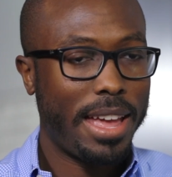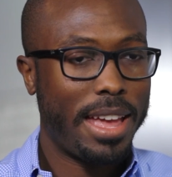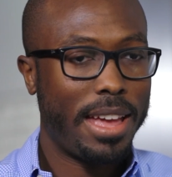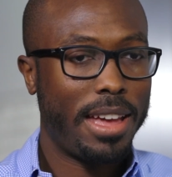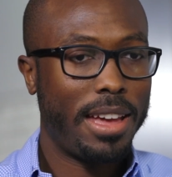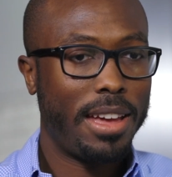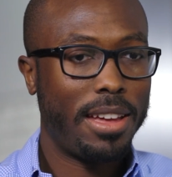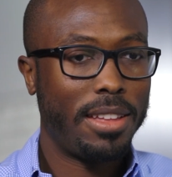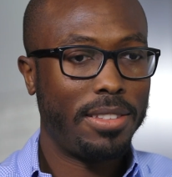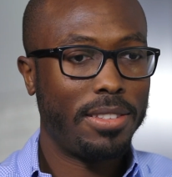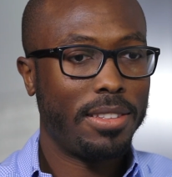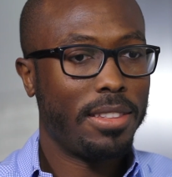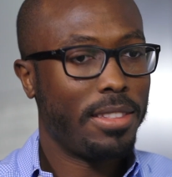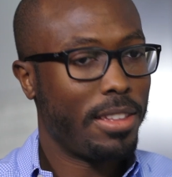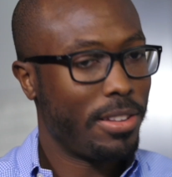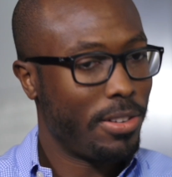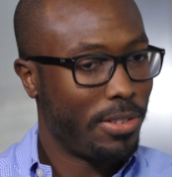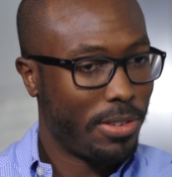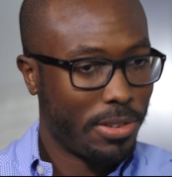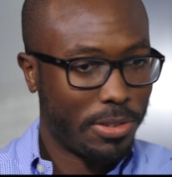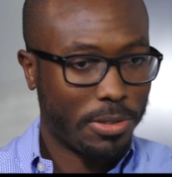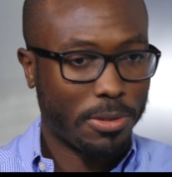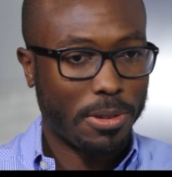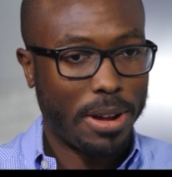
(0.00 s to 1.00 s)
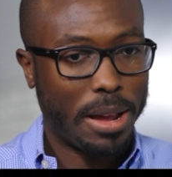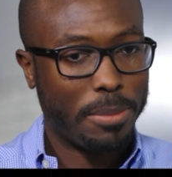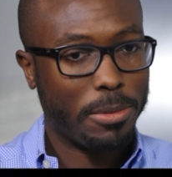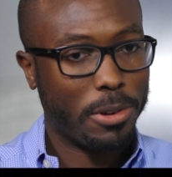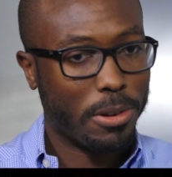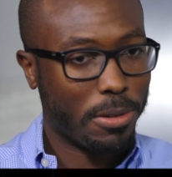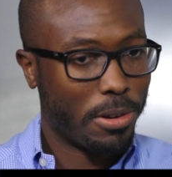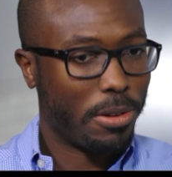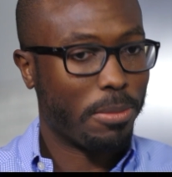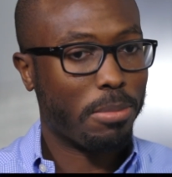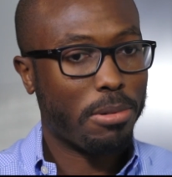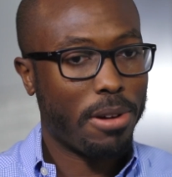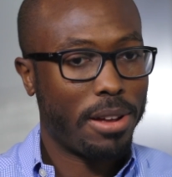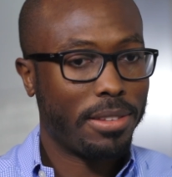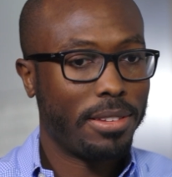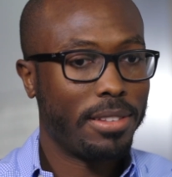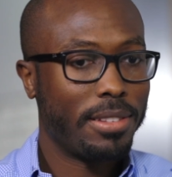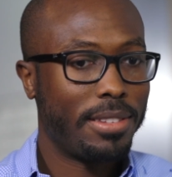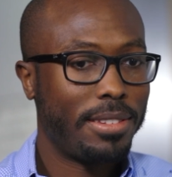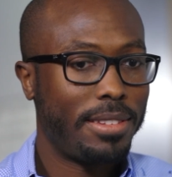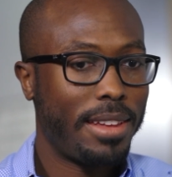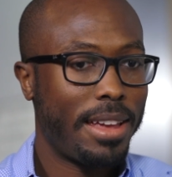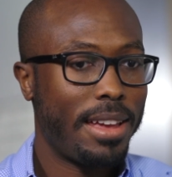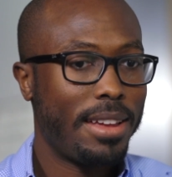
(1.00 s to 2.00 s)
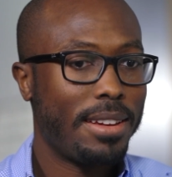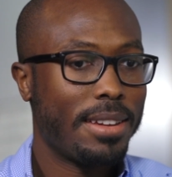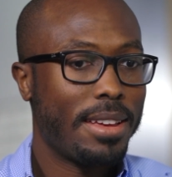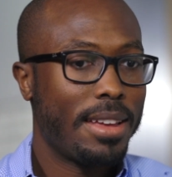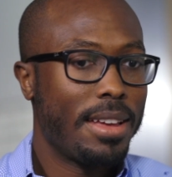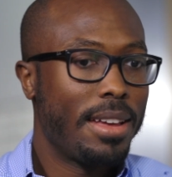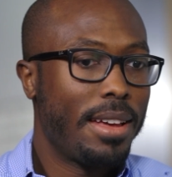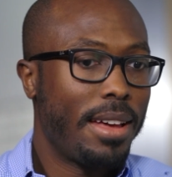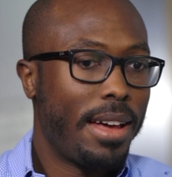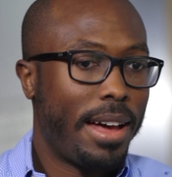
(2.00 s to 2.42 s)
And then you describe your present state.